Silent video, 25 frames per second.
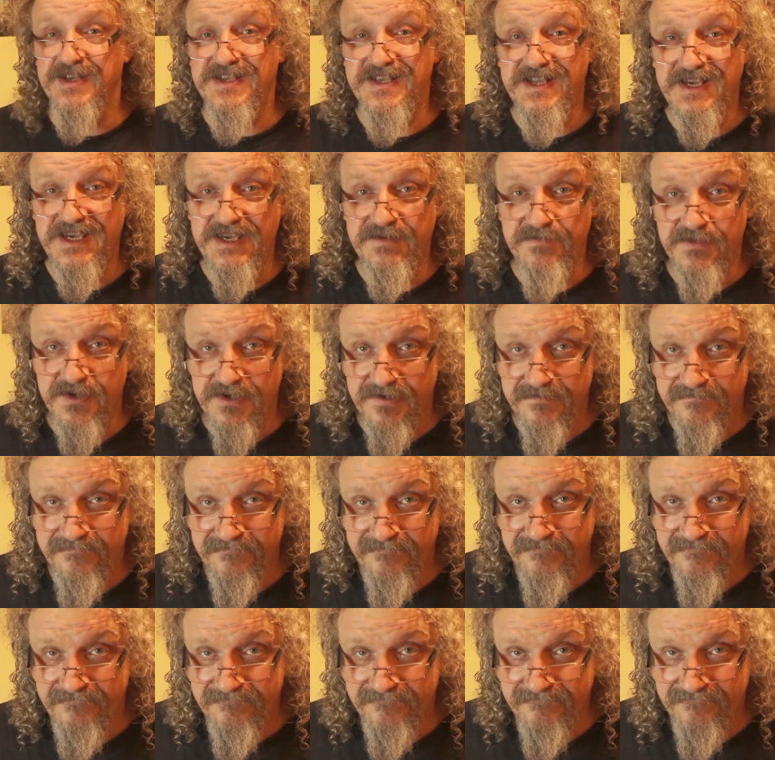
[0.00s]
Demon,
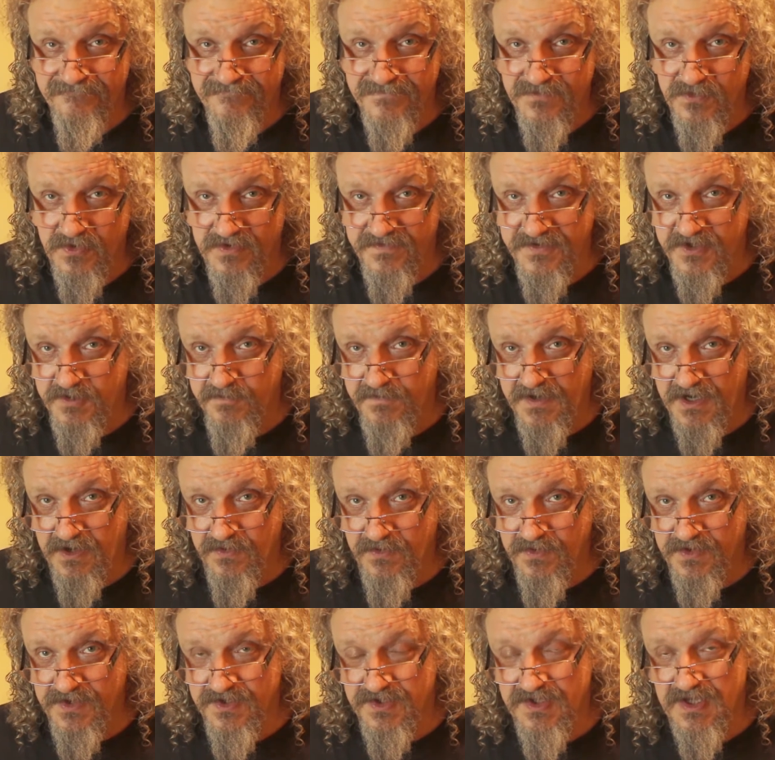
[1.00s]
with his
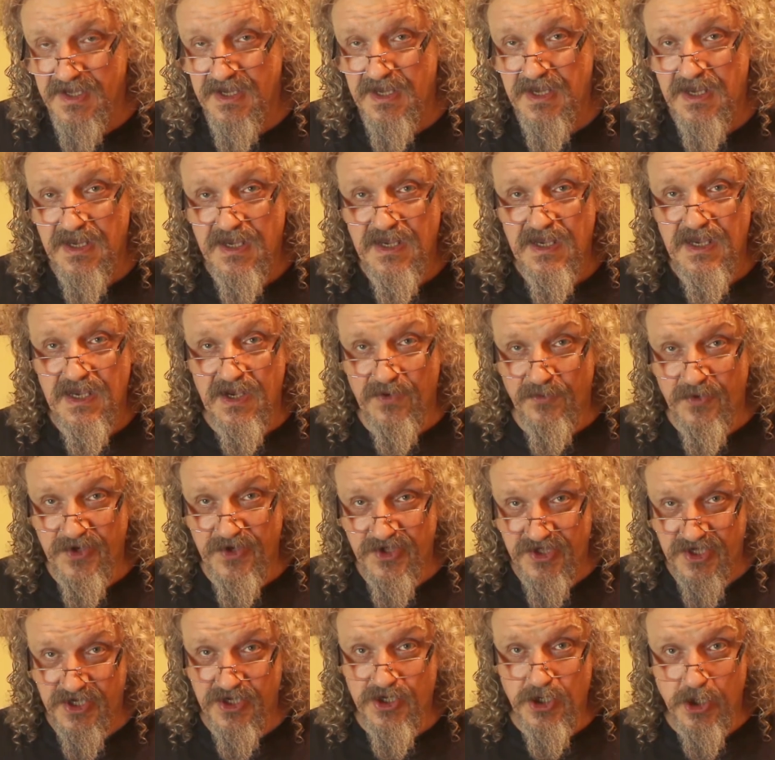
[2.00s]
powers,
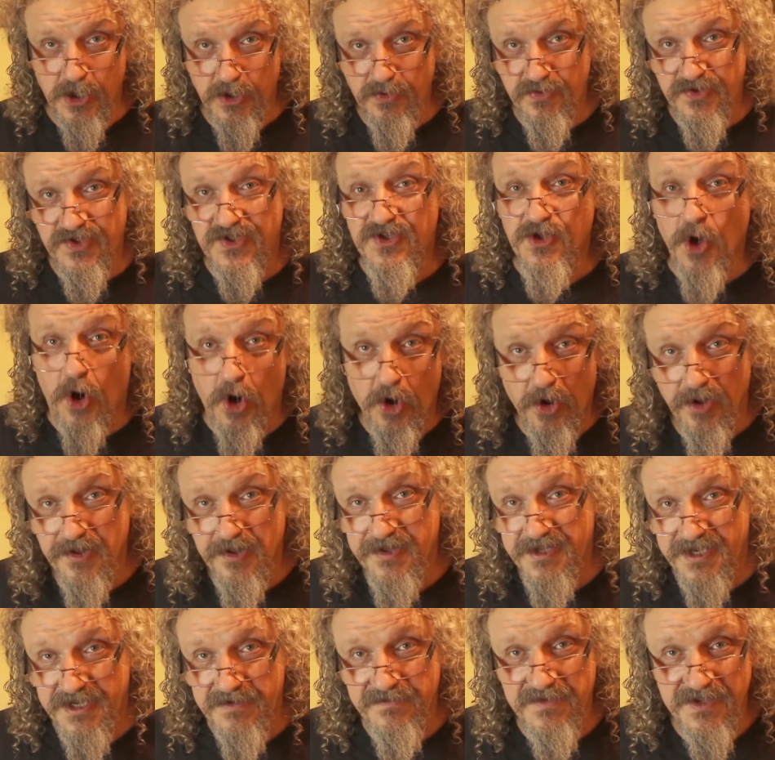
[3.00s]
which includes all
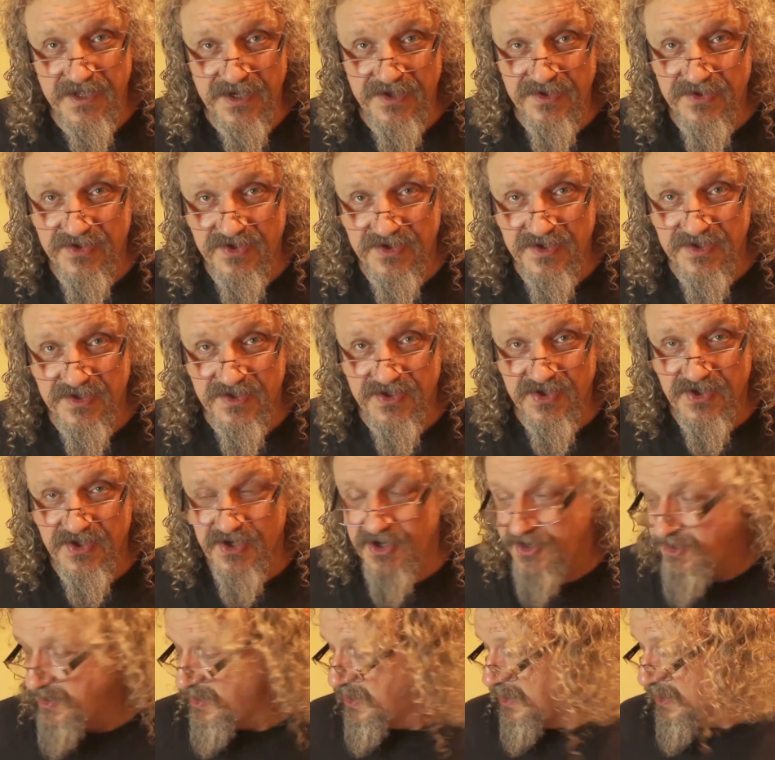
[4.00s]
Demon engines.
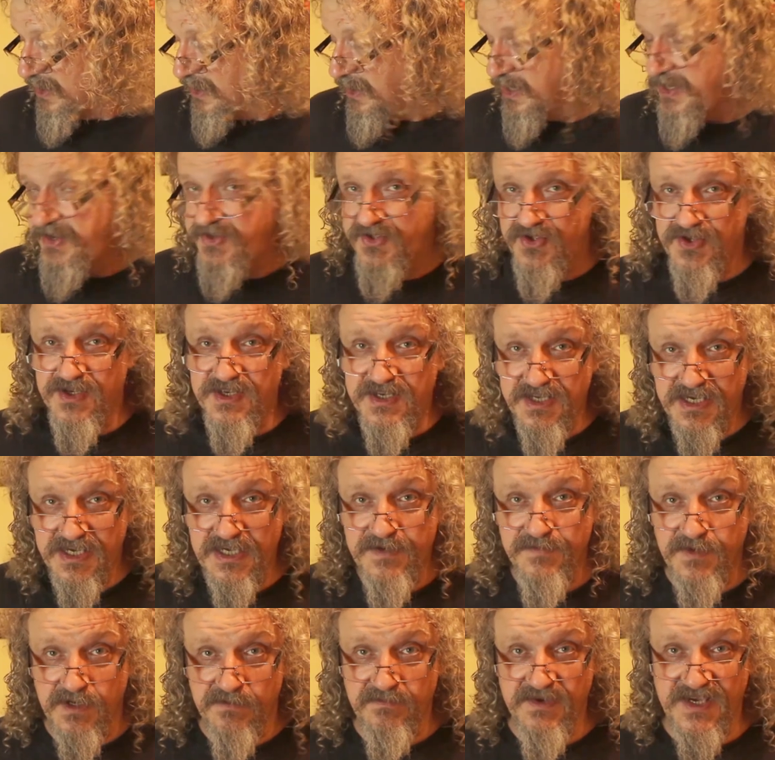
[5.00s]
So Legion
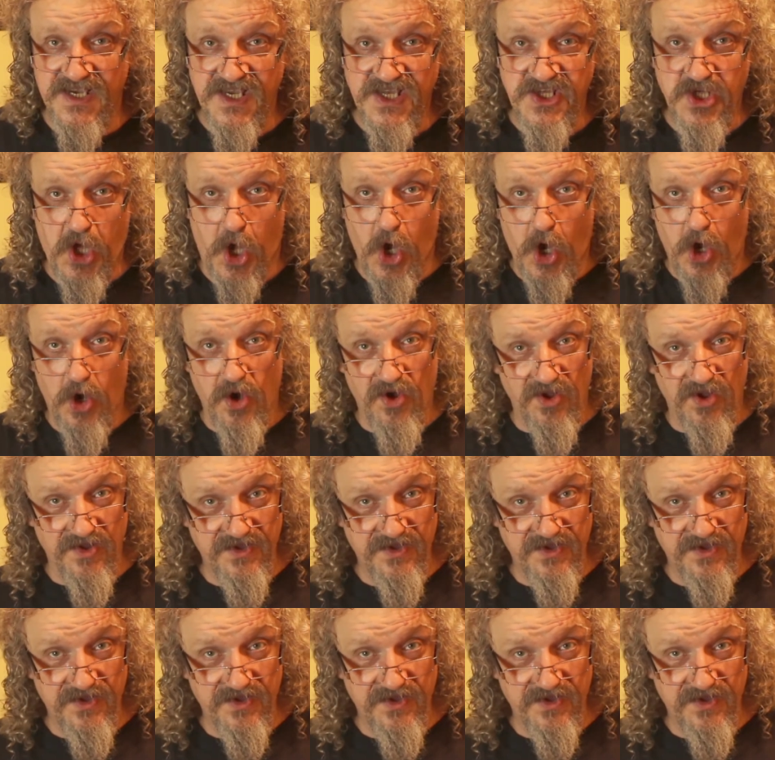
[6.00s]
Demon means all